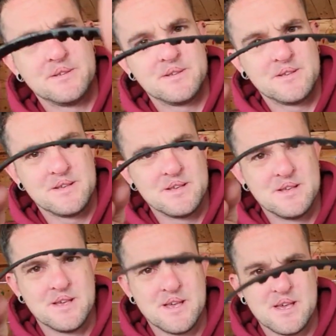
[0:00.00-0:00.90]

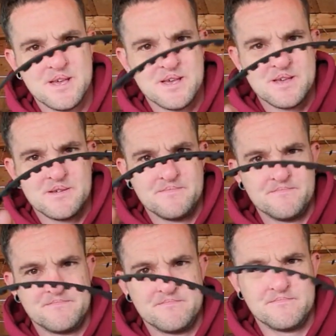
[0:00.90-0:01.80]

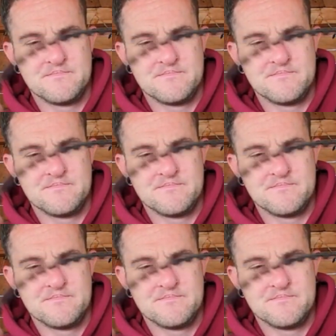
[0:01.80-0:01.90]
Nothing is said.